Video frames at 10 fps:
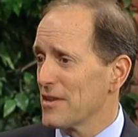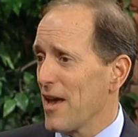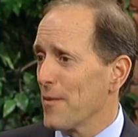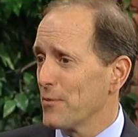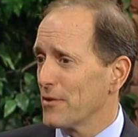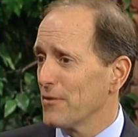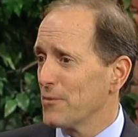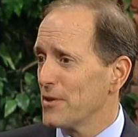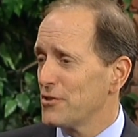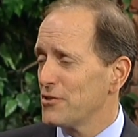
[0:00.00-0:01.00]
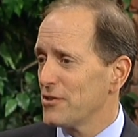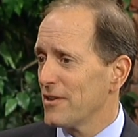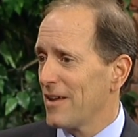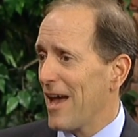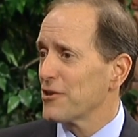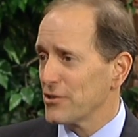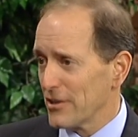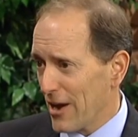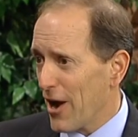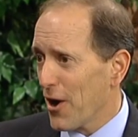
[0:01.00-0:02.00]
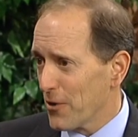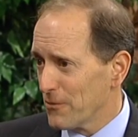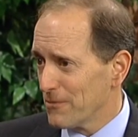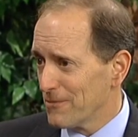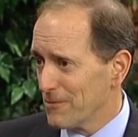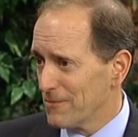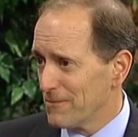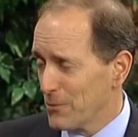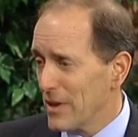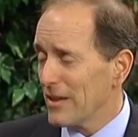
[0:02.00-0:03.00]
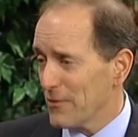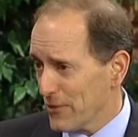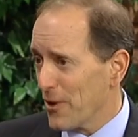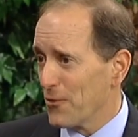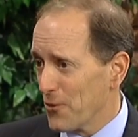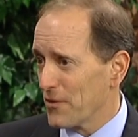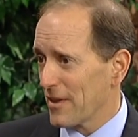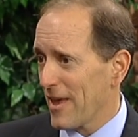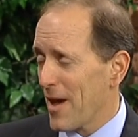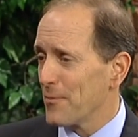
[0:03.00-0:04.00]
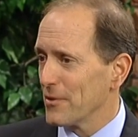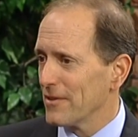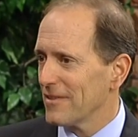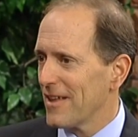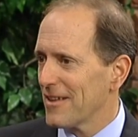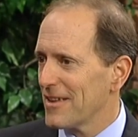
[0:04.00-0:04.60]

Capitol, which actually are really flown over the Capitol.